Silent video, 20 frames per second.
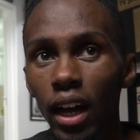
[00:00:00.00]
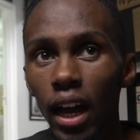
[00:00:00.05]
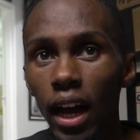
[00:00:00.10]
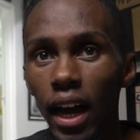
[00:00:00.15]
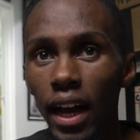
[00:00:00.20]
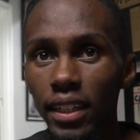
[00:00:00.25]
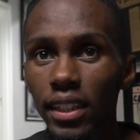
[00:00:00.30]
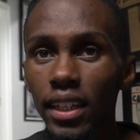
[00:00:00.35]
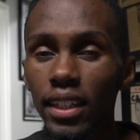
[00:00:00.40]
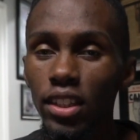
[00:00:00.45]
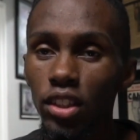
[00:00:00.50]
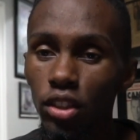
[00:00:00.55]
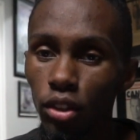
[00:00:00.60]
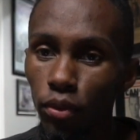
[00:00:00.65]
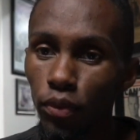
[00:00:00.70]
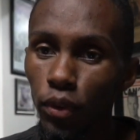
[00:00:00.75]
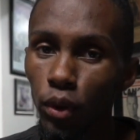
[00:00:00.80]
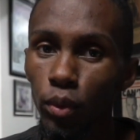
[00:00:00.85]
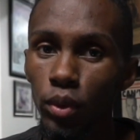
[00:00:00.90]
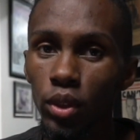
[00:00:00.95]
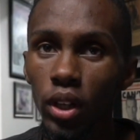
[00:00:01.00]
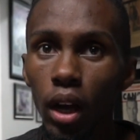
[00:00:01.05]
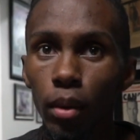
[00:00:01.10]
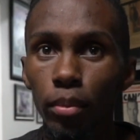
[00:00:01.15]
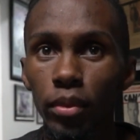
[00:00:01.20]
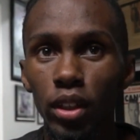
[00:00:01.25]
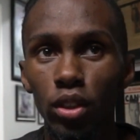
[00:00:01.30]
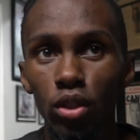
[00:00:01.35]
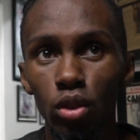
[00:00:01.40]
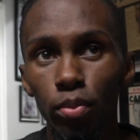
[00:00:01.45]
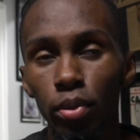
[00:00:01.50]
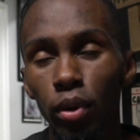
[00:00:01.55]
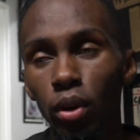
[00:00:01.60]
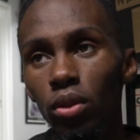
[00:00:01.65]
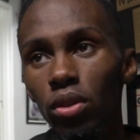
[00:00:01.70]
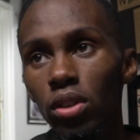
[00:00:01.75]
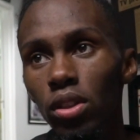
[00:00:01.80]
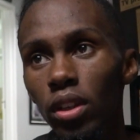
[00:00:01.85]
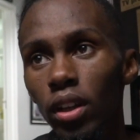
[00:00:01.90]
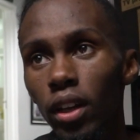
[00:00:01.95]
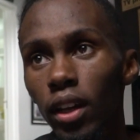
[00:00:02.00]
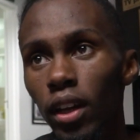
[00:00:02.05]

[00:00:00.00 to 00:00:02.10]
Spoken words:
I say it's different when you're coming into pros.